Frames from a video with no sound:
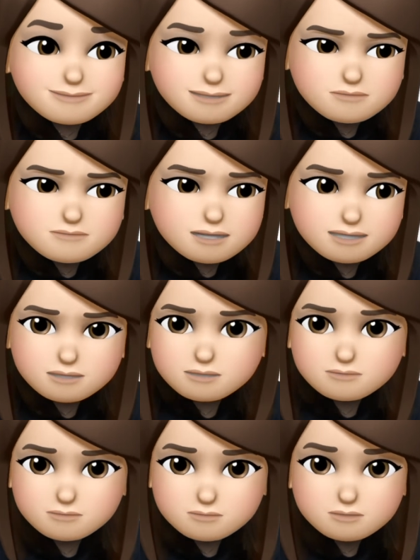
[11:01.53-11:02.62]
with you
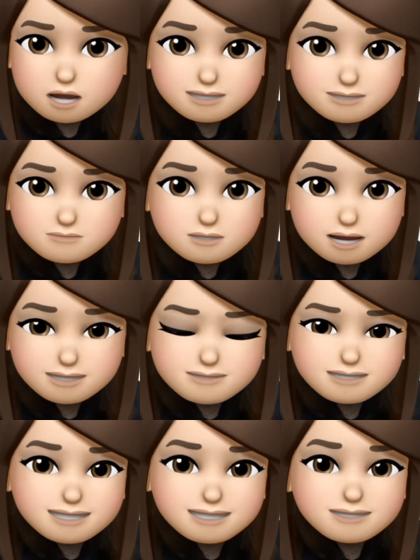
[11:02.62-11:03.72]
is able
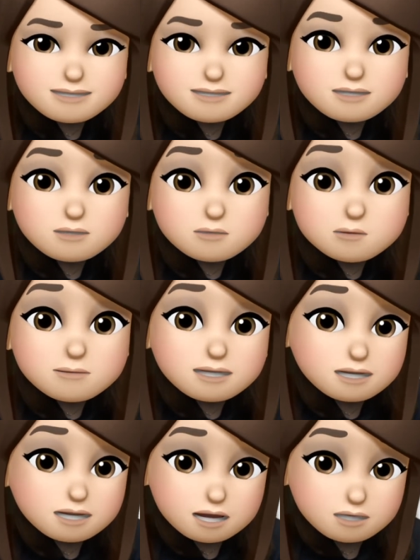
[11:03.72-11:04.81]
to give you
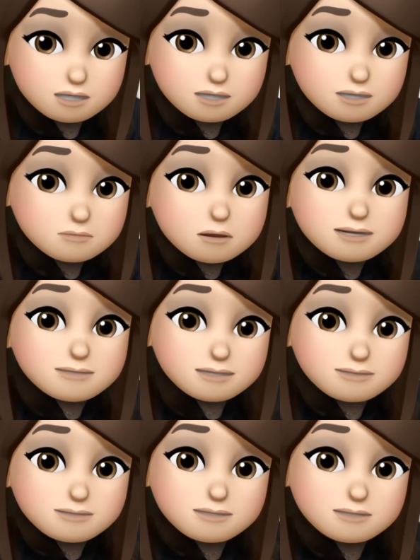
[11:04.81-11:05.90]
another boost
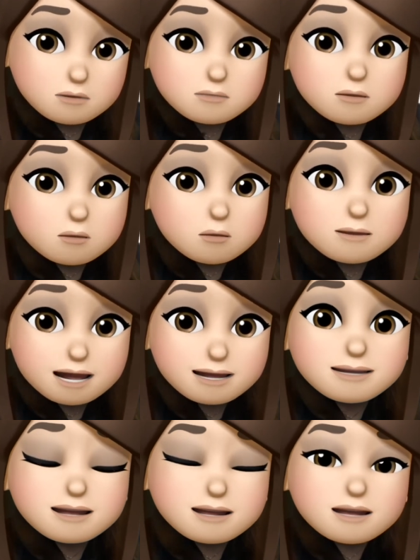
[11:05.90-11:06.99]
of
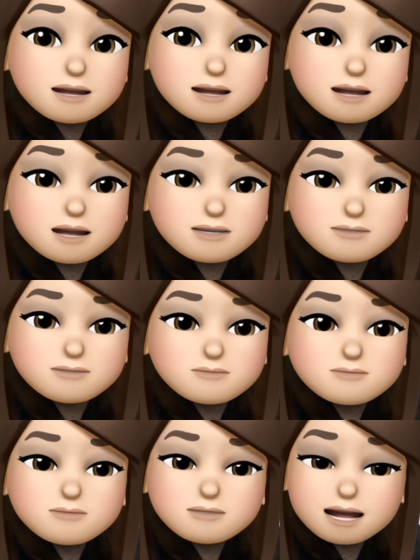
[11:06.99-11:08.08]
motivation to face
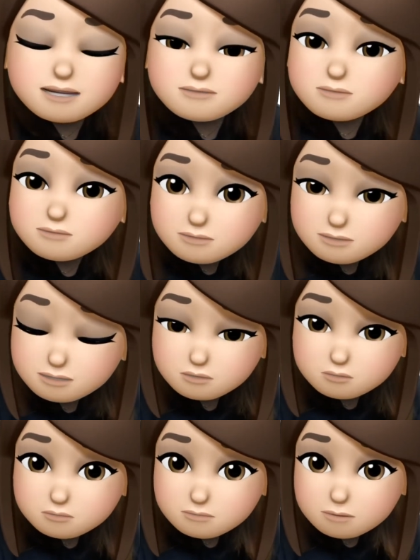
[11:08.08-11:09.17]
your exam.
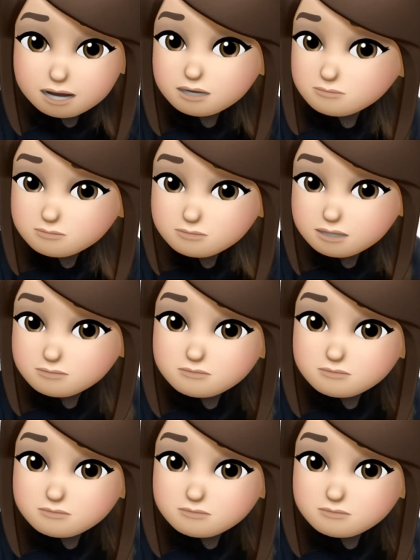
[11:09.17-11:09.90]
And remember,